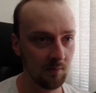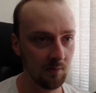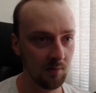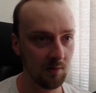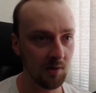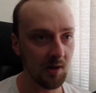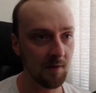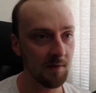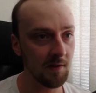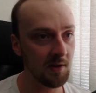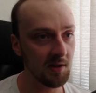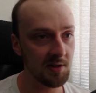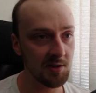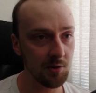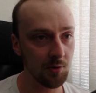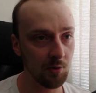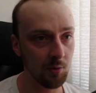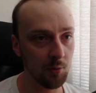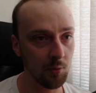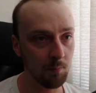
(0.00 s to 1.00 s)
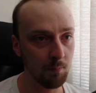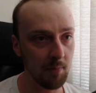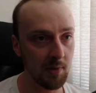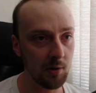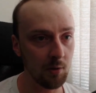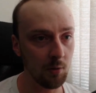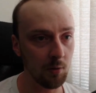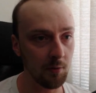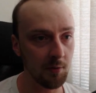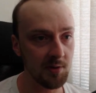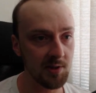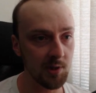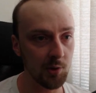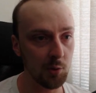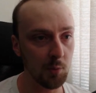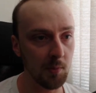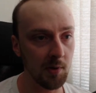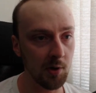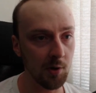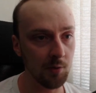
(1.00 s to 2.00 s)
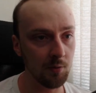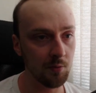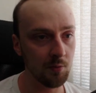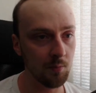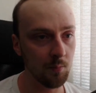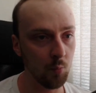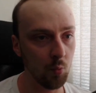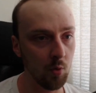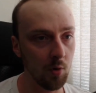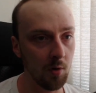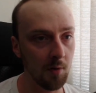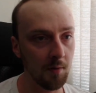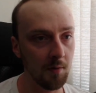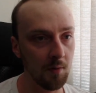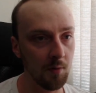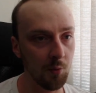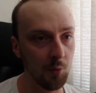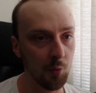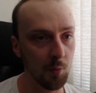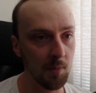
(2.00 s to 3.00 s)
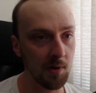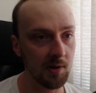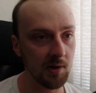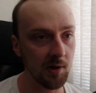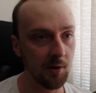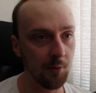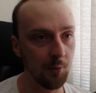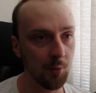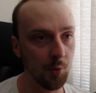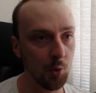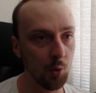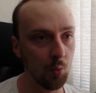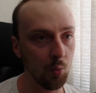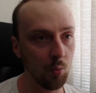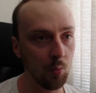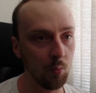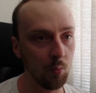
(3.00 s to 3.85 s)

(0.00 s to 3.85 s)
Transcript: I think it's gonna be called Sauna Mario World 2, but I don't know